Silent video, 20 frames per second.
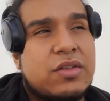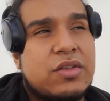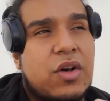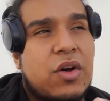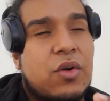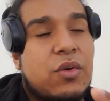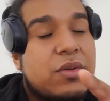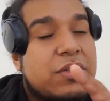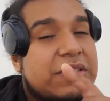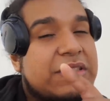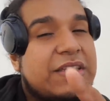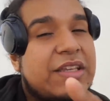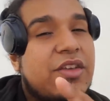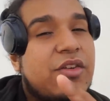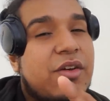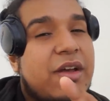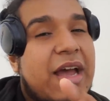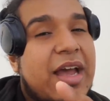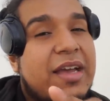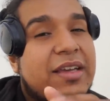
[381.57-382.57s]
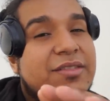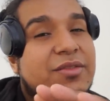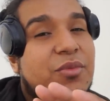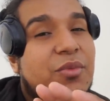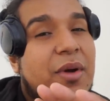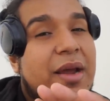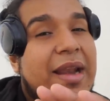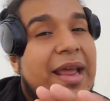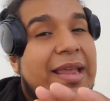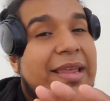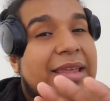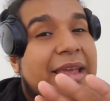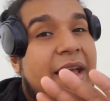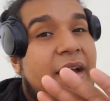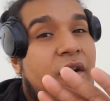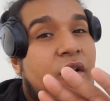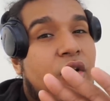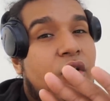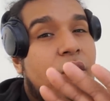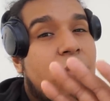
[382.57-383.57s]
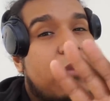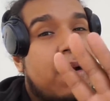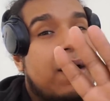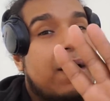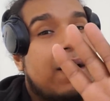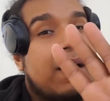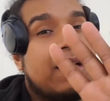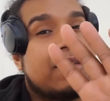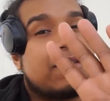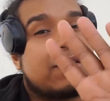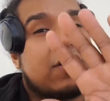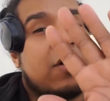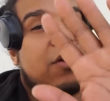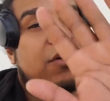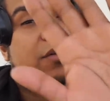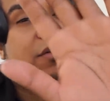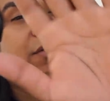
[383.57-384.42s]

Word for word: So see you guys when I get home. Let's go.